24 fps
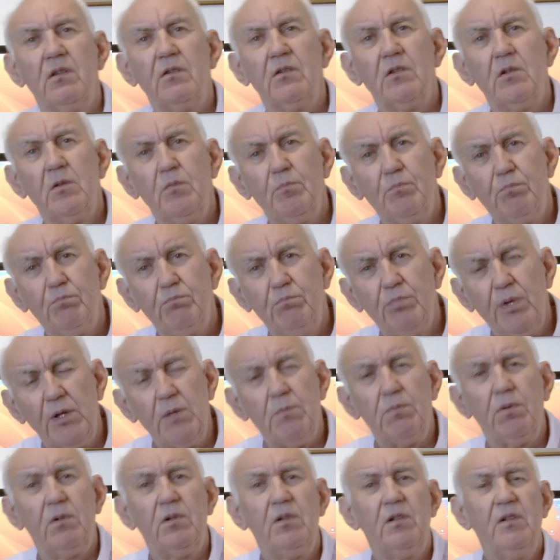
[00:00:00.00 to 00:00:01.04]
the
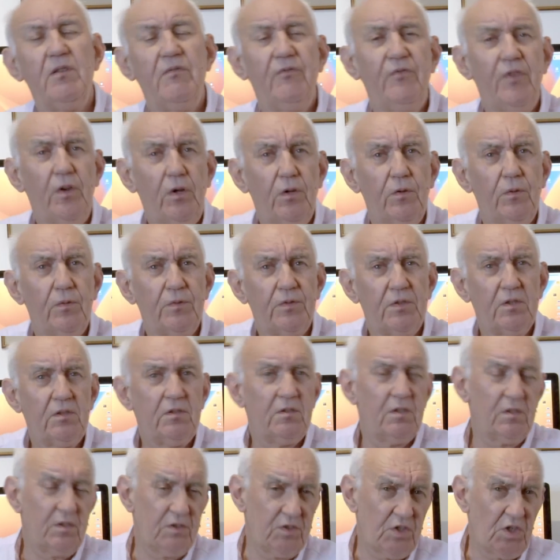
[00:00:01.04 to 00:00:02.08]
people involved.
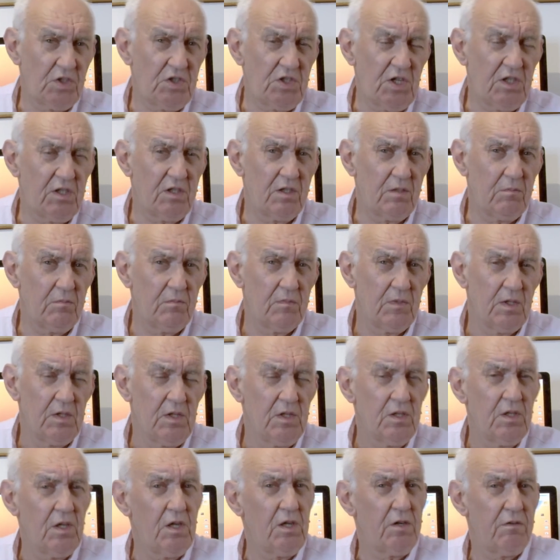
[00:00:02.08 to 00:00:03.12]
And as I said
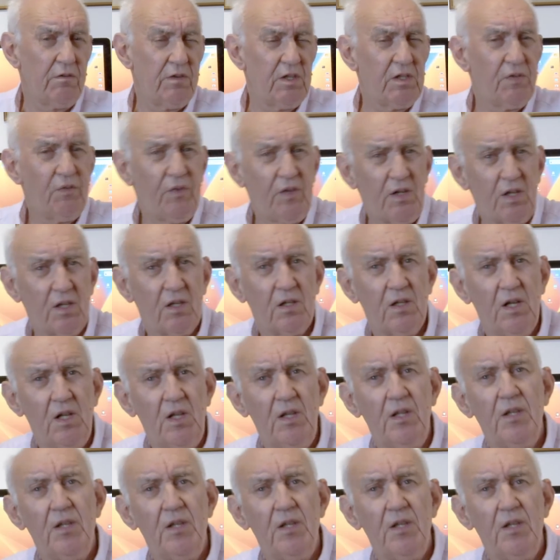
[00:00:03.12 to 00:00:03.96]
earlier in this video,